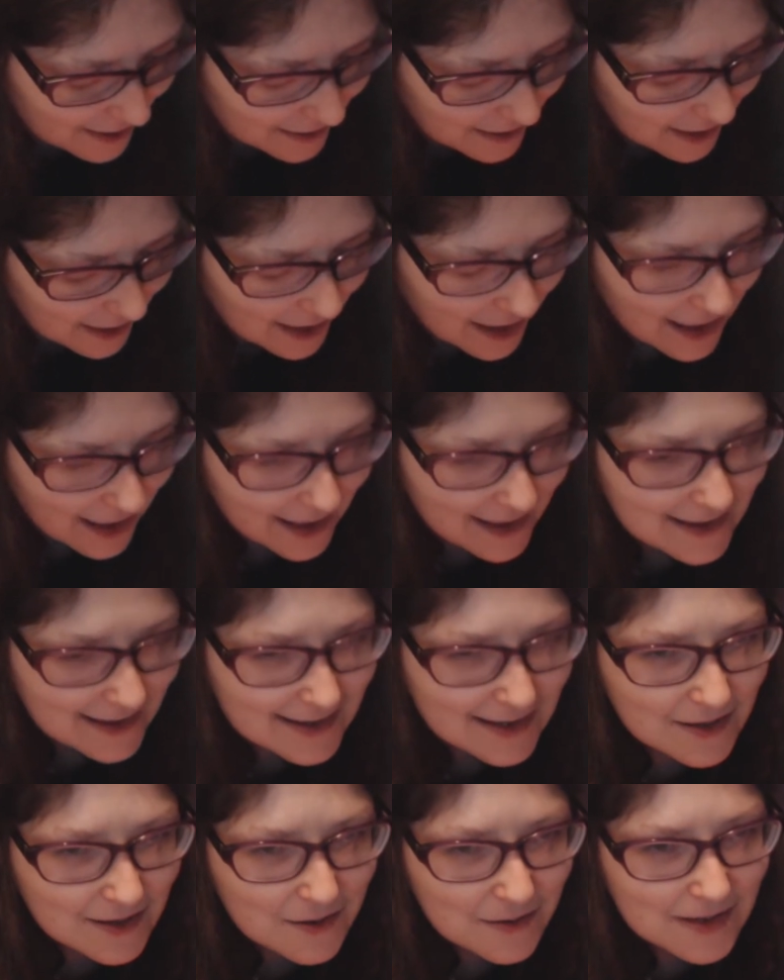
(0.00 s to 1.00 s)
and then
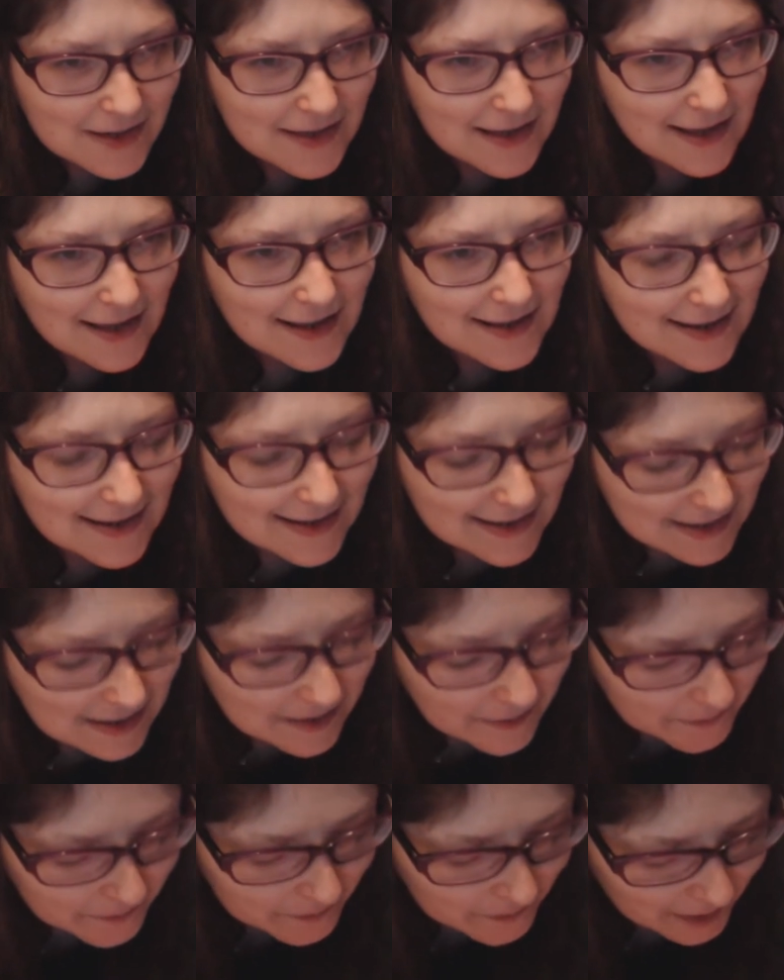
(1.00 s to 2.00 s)
it looks, and
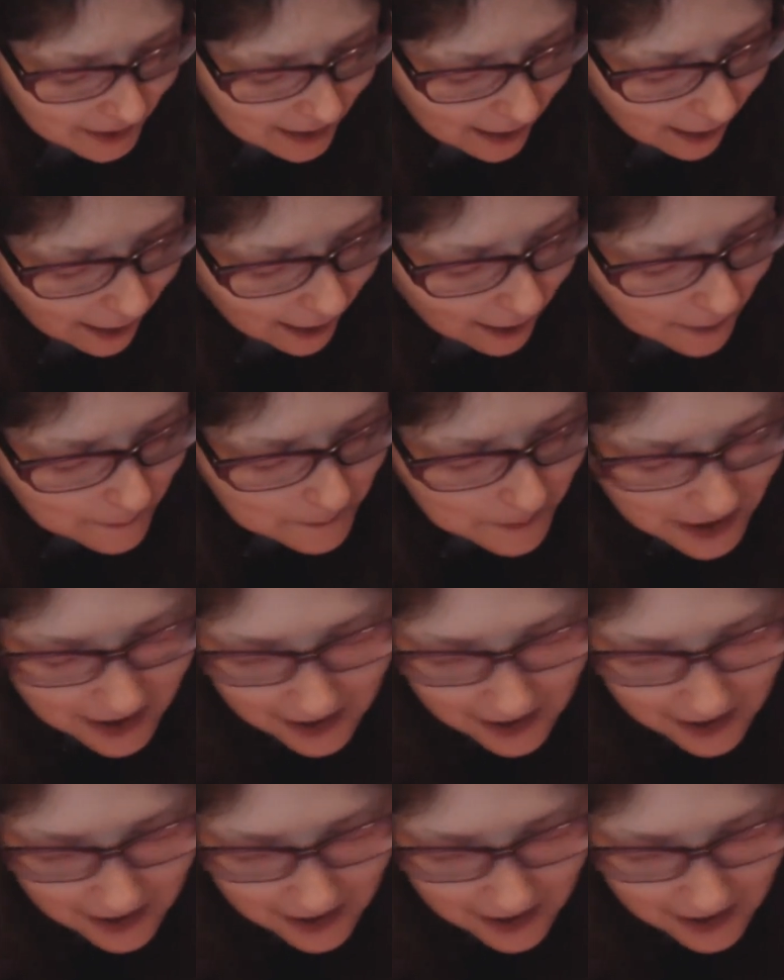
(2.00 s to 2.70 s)
it's a